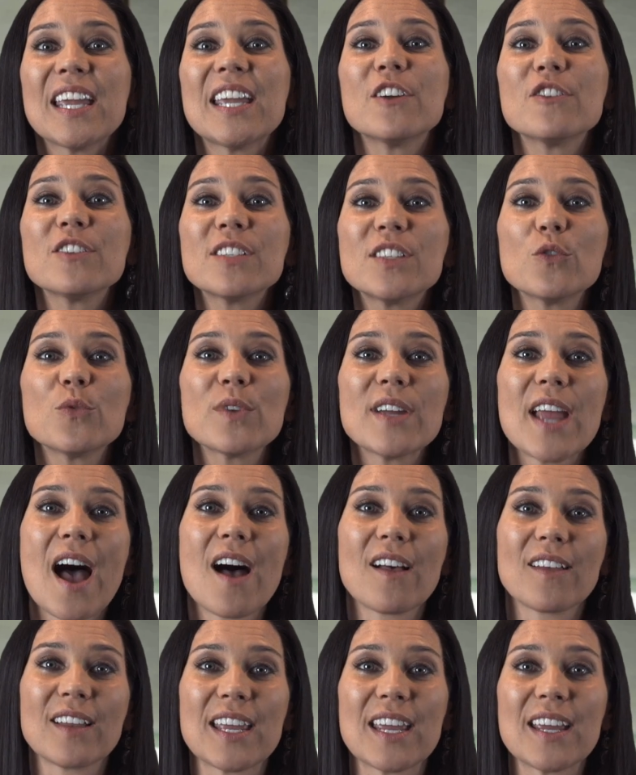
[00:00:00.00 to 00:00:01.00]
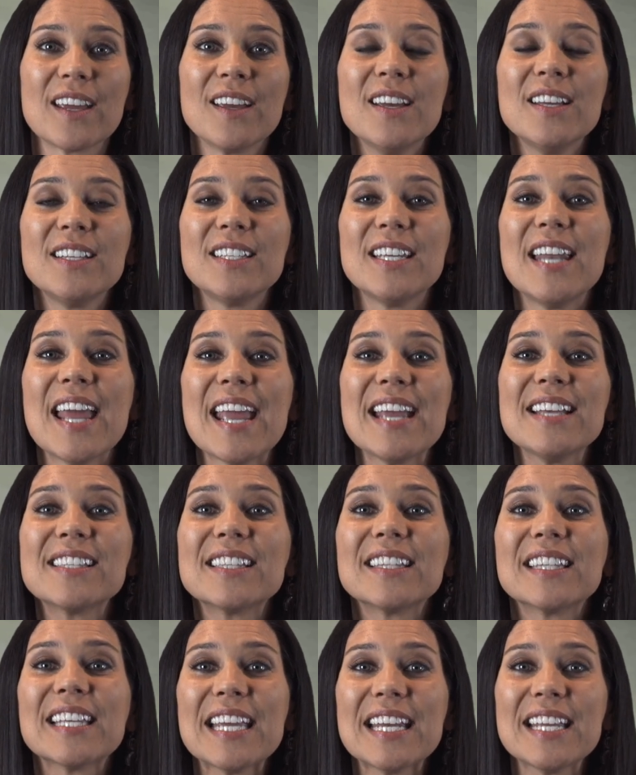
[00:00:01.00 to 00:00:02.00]
Here's the reality. Today's
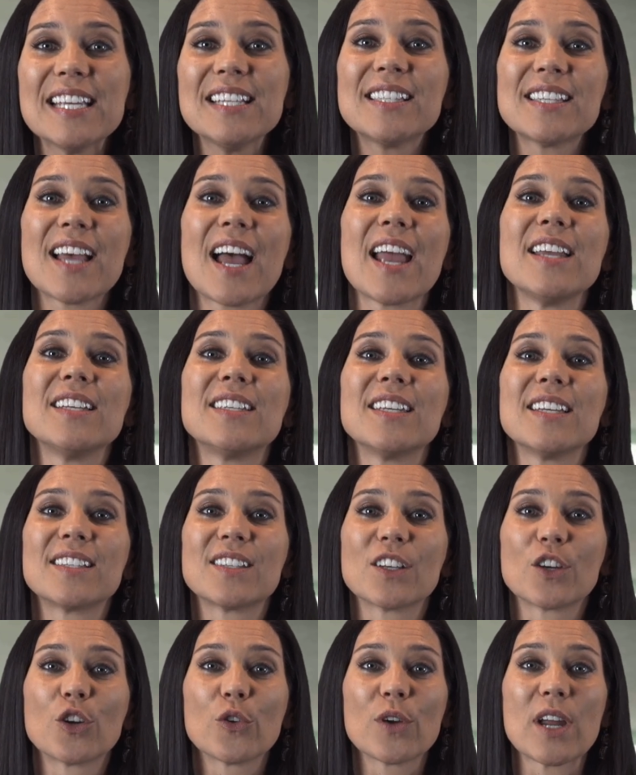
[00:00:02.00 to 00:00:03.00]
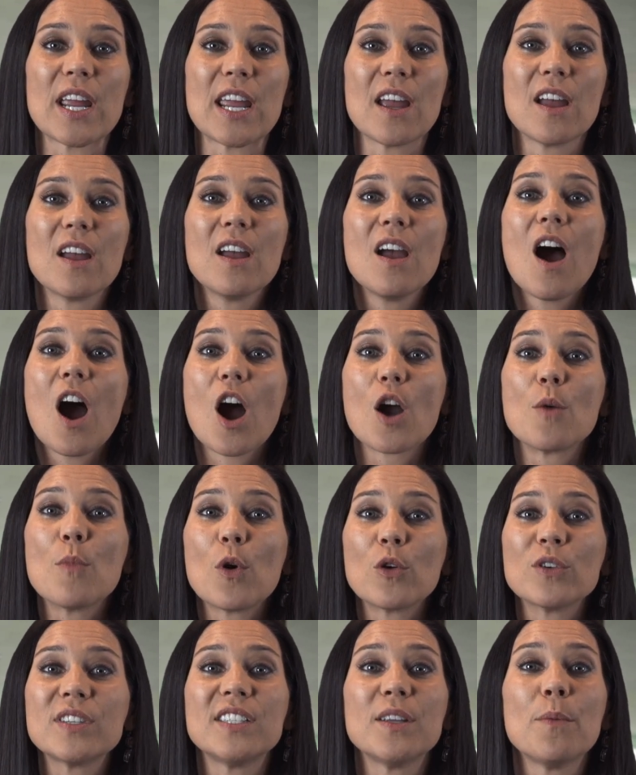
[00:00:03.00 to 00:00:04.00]
leading scientists agree our
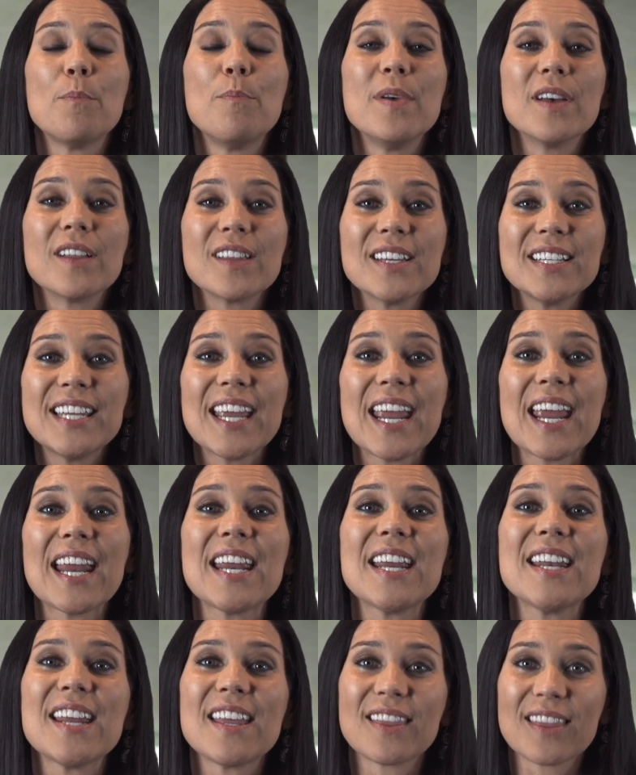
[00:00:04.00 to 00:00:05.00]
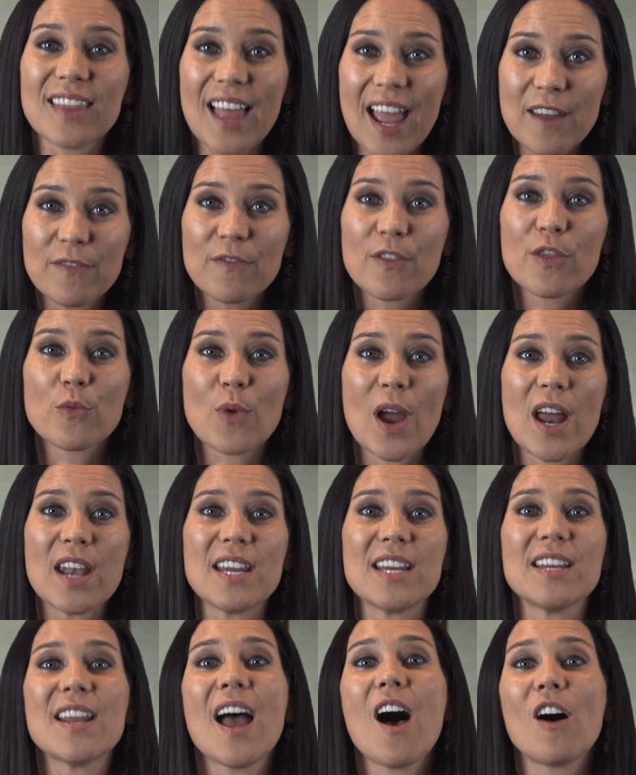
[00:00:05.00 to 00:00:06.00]
most debilitating and
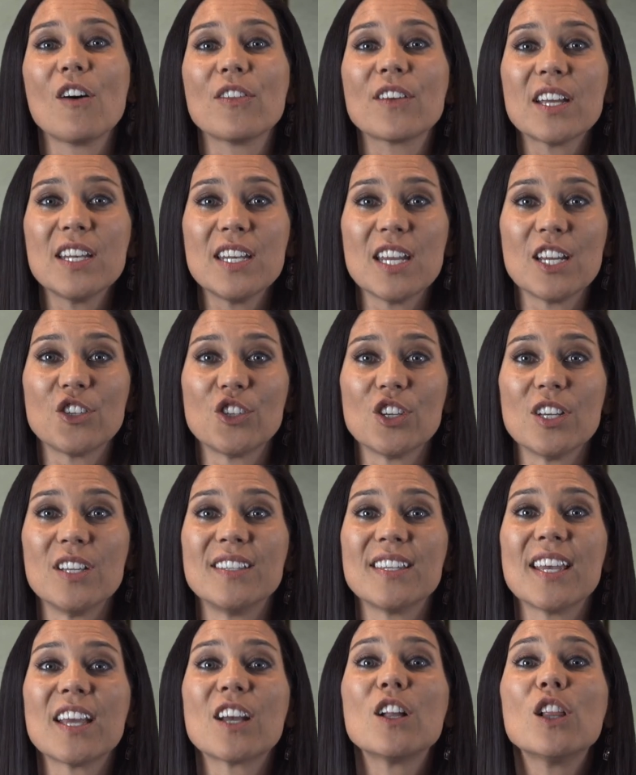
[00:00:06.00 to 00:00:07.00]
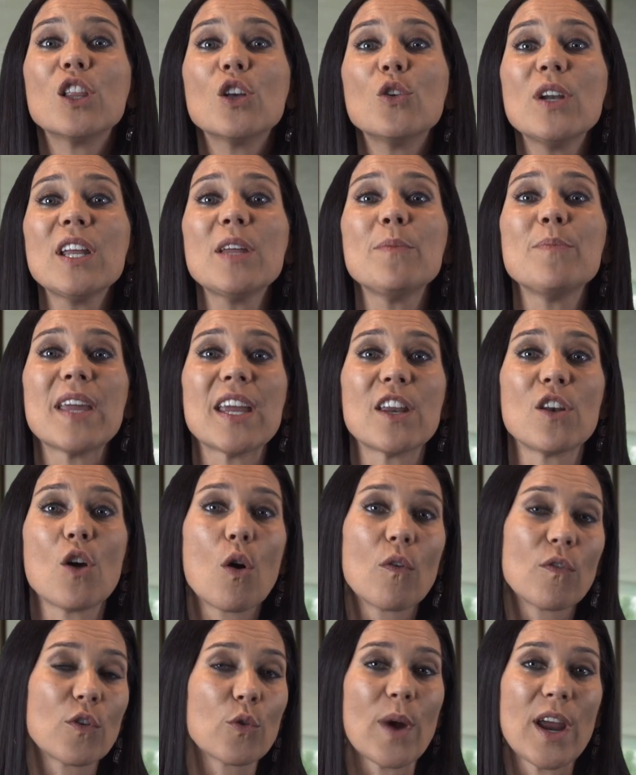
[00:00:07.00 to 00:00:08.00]
life-threatening health conditions, including being
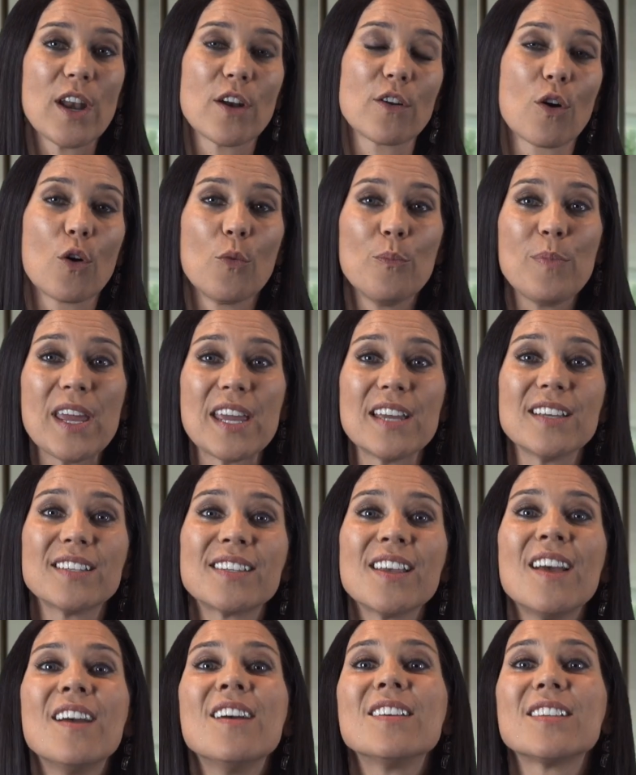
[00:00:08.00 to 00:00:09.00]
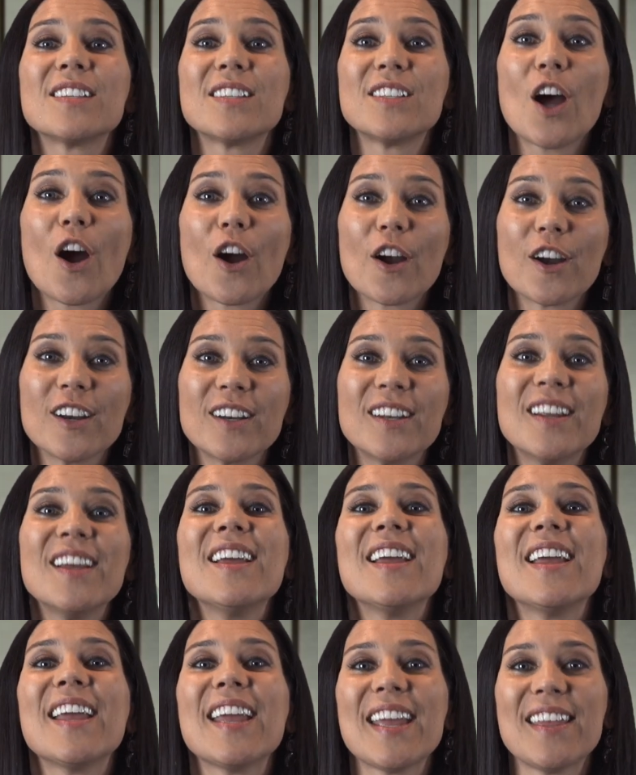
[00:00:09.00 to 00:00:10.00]
overweight or obese, start
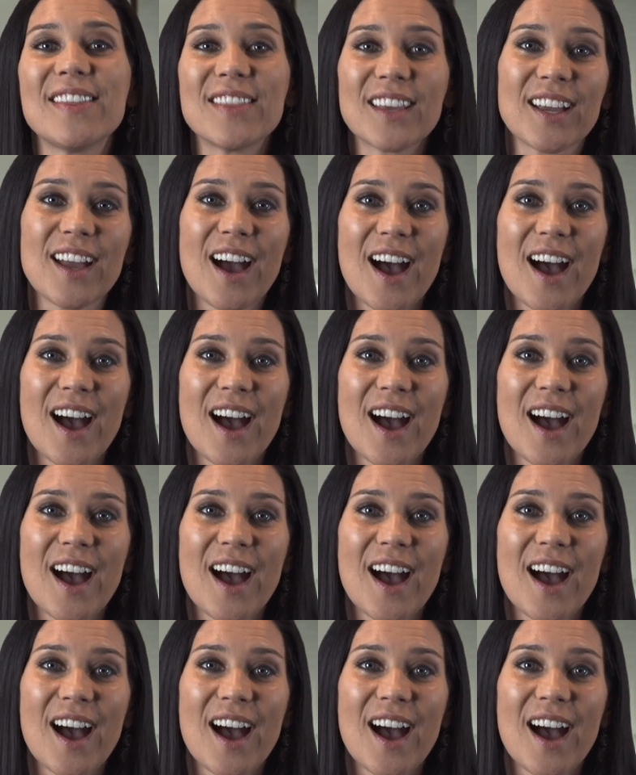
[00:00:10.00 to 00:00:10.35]
in the